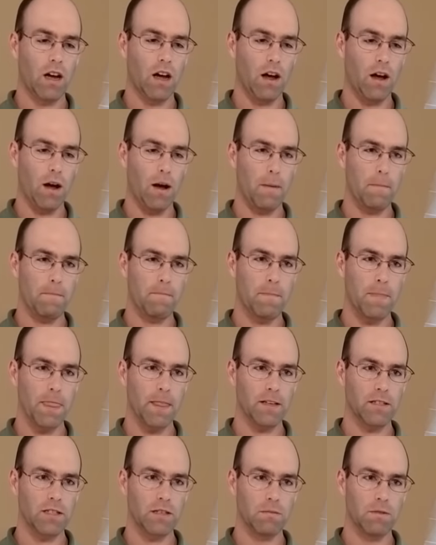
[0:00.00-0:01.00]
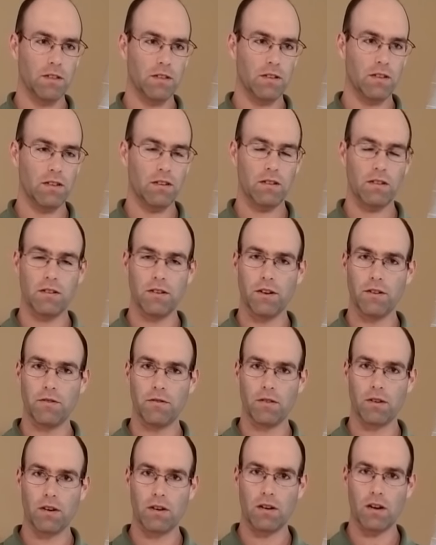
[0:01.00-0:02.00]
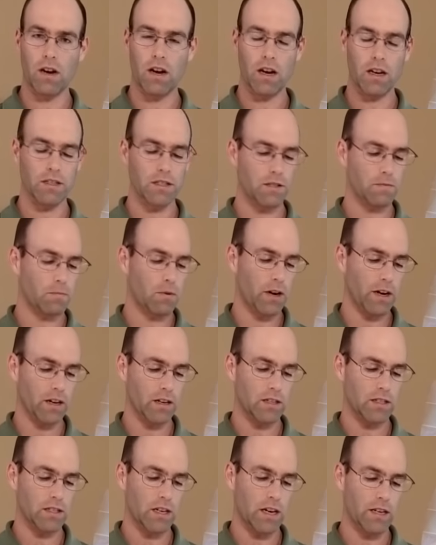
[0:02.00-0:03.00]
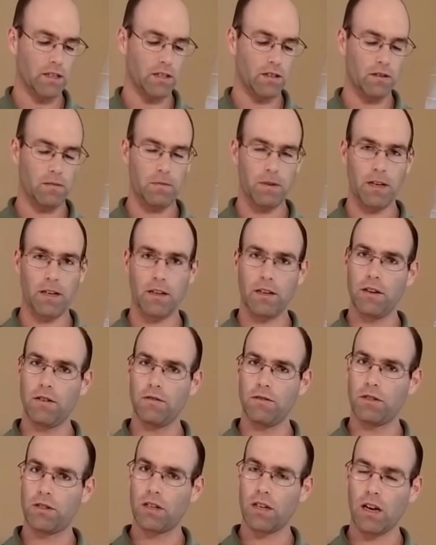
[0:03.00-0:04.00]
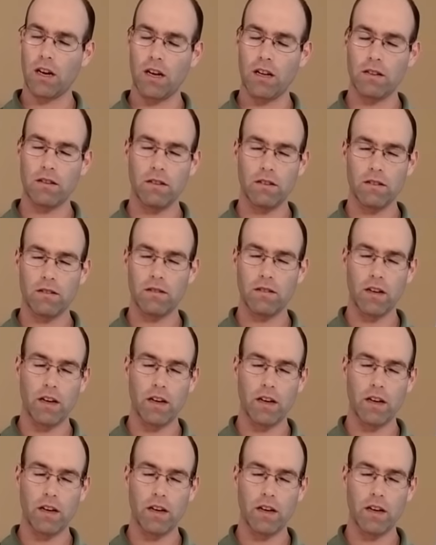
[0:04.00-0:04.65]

Um, some of the, the newer uh, spring designs that are being used uh, the,